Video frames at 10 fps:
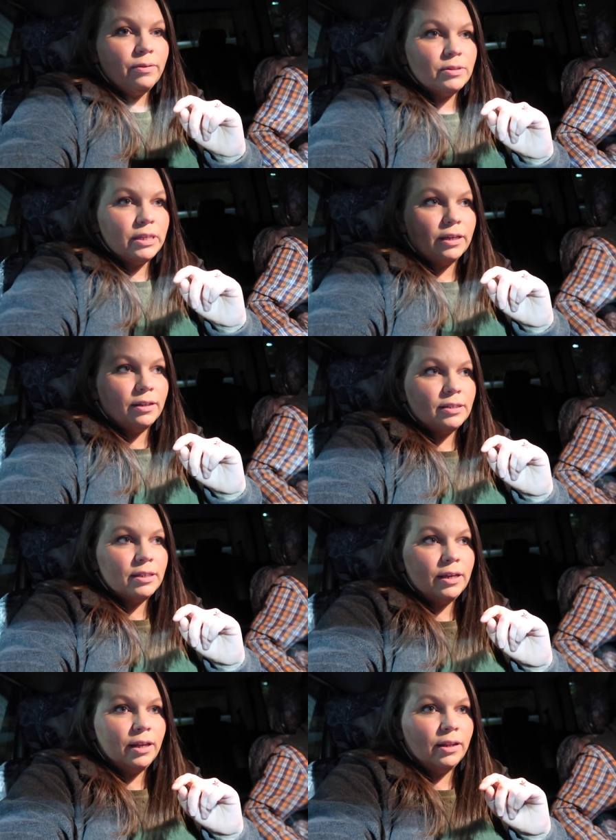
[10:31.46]
that was it
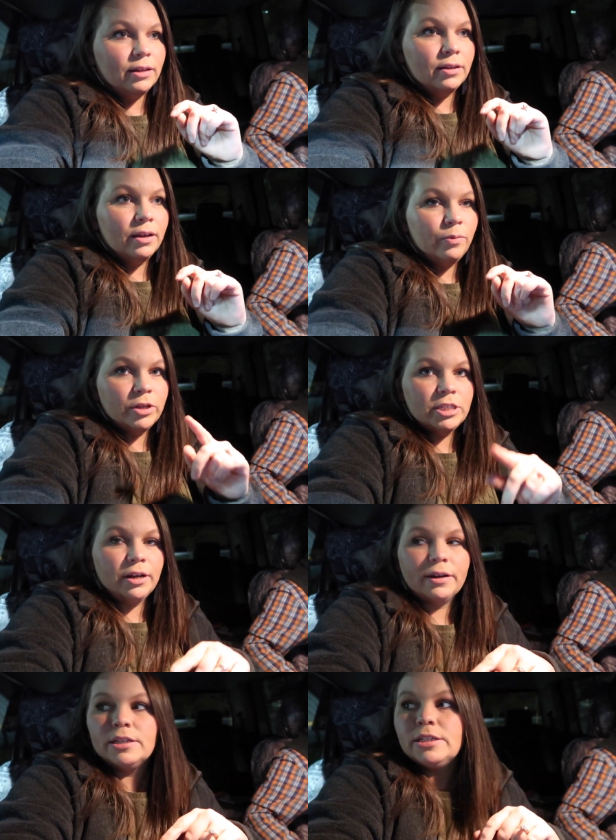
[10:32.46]
and one
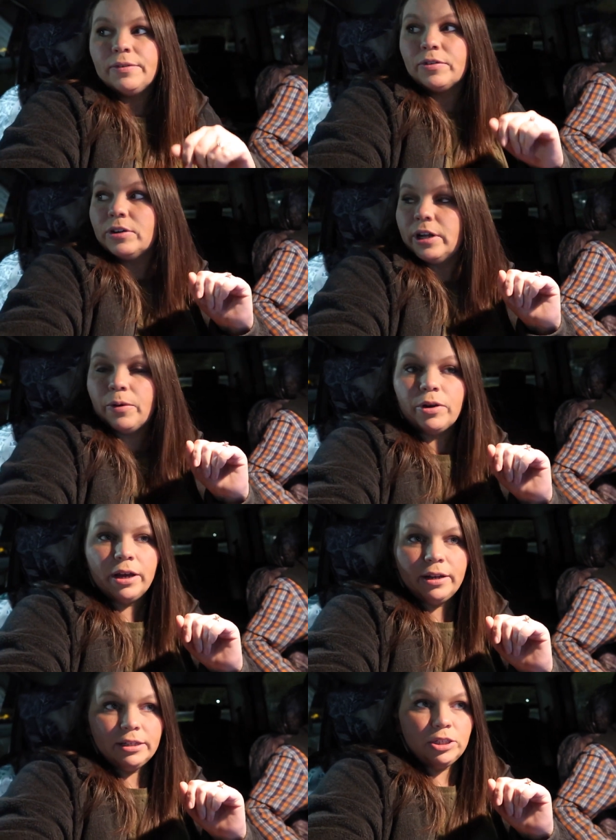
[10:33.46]
stocking stuffer. Now we're
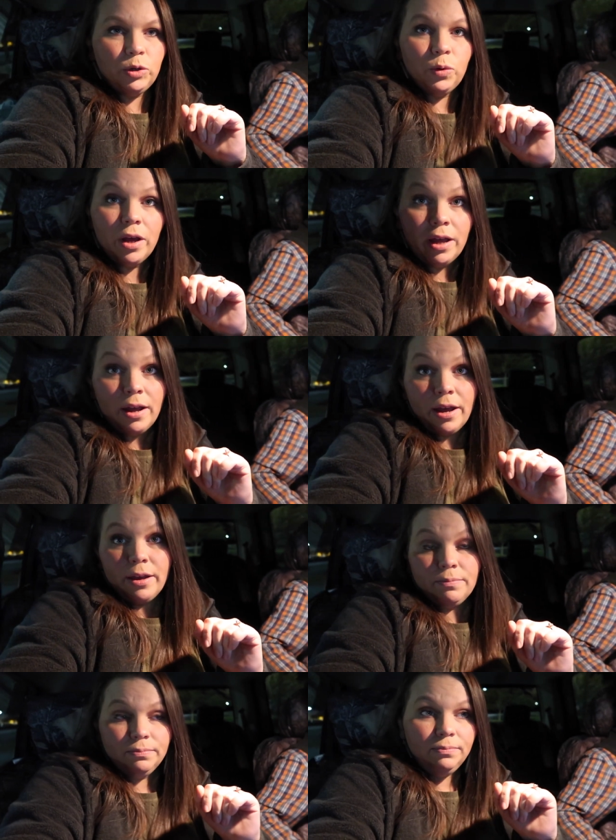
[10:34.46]
headed to
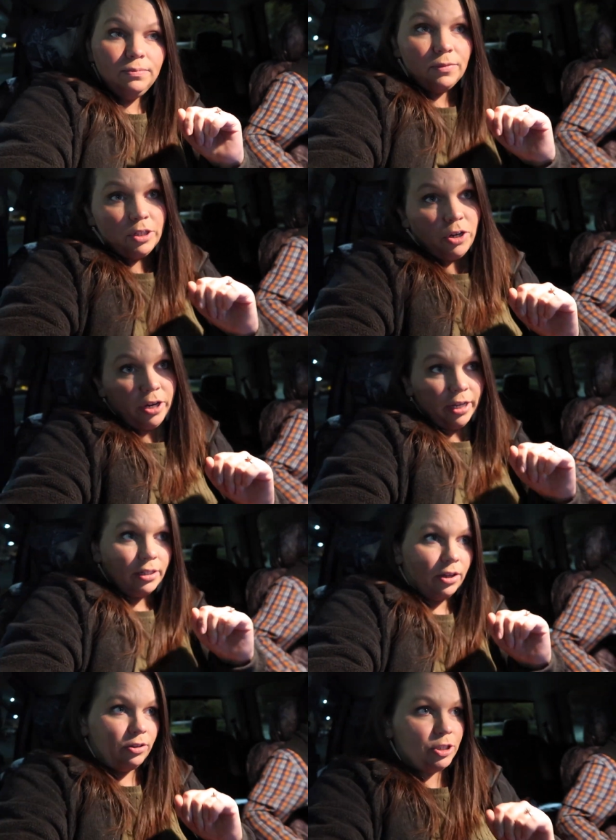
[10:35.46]
the
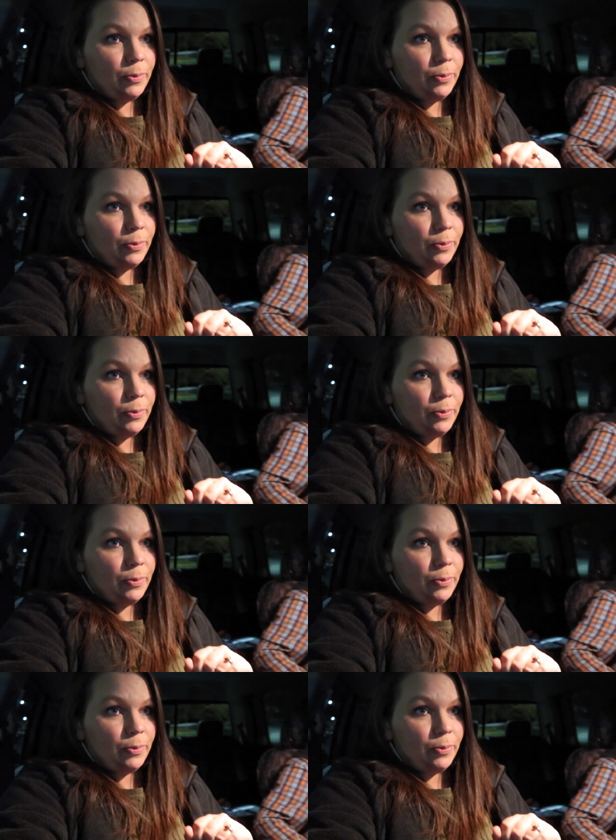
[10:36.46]
Target dollar